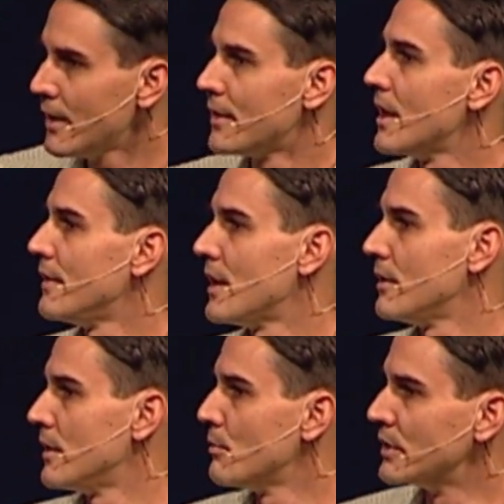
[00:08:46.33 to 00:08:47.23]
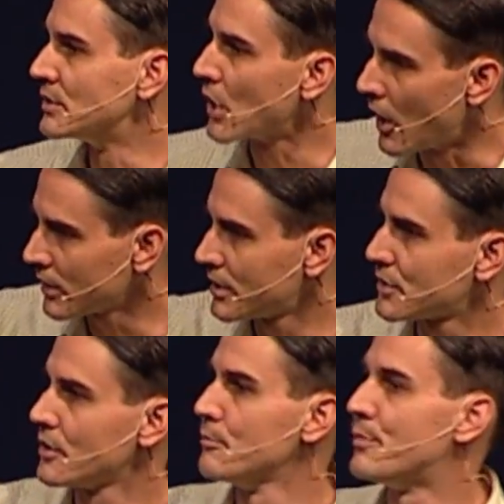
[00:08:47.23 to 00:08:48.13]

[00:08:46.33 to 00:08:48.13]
they, they, they wouldn't talk to certain